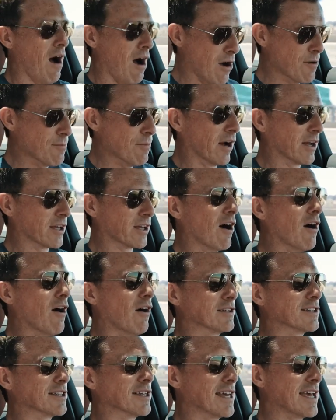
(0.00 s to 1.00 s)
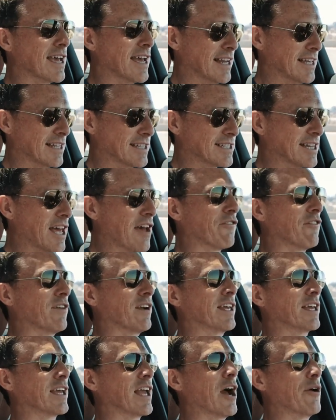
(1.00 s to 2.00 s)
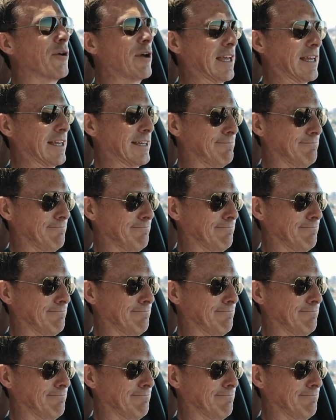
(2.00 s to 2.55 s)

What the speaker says: oh my God, it is definitely going.